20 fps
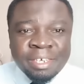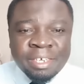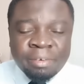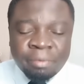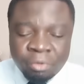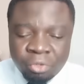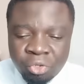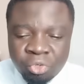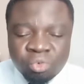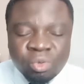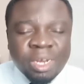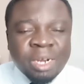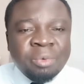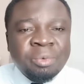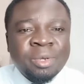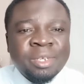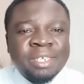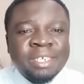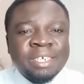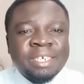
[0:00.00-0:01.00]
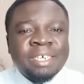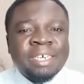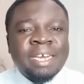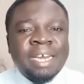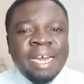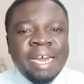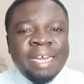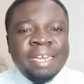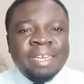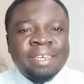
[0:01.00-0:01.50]
For those who are
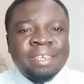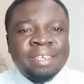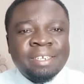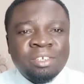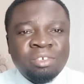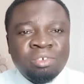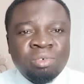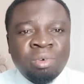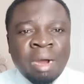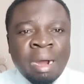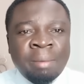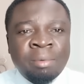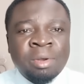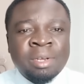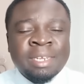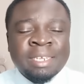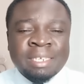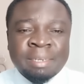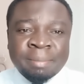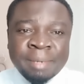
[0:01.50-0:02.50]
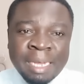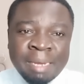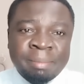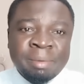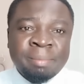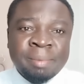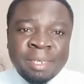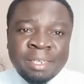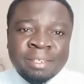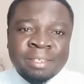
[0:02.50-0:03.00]
watching and you have not yet
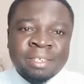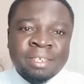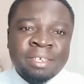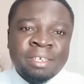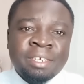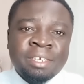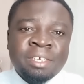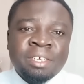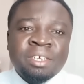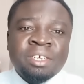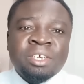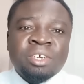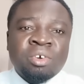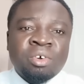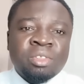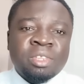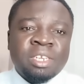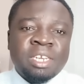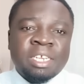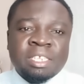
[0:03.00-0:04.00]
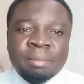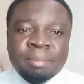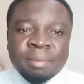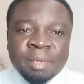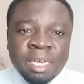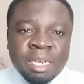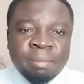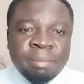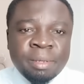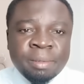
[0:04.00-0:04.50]
subscribed, please consider
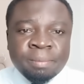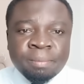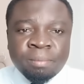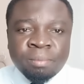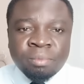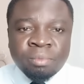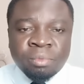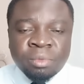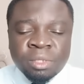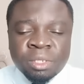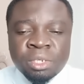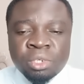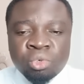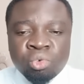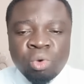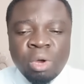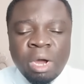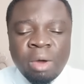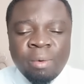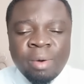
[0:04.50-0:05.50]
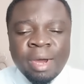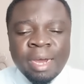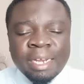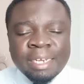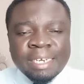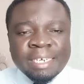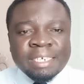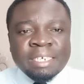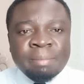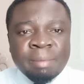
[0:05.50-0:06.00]
subscribing. To our
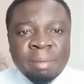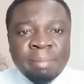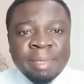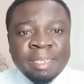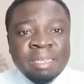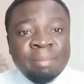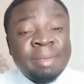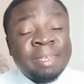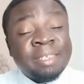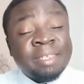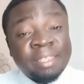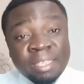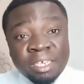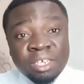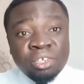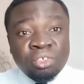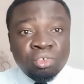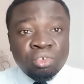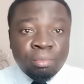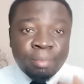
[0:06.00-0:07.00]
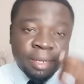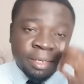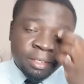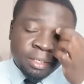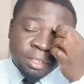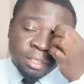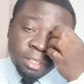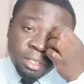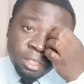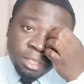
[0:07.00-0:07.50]
returning subscribers, Samasa, thank you so
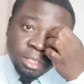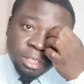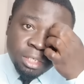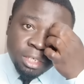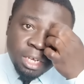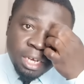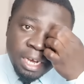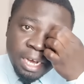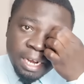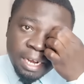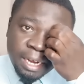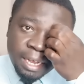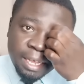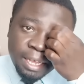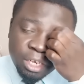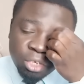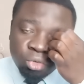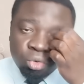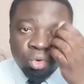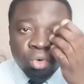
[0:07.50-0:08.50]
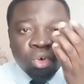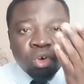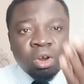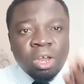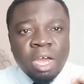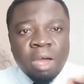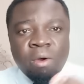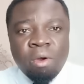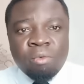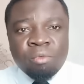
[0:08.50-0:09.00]
much. And again to
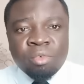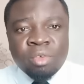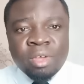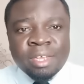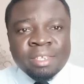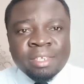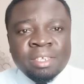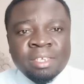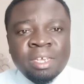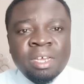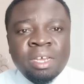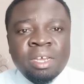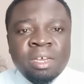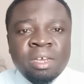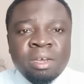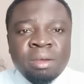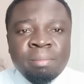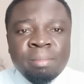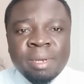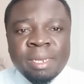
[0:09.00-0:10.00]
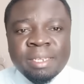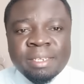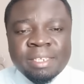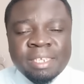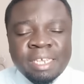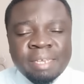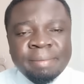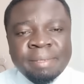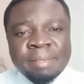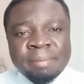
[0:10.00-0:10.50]
all our viewers, please
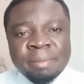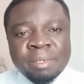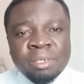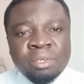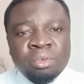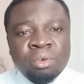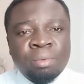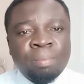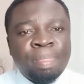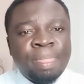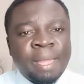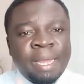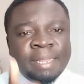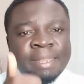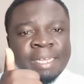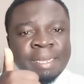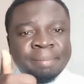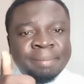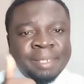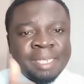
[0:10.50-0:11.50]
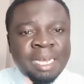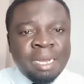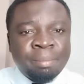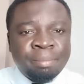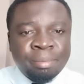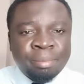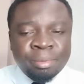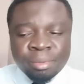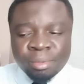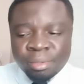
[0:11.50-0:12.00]
give this video a thumbs up.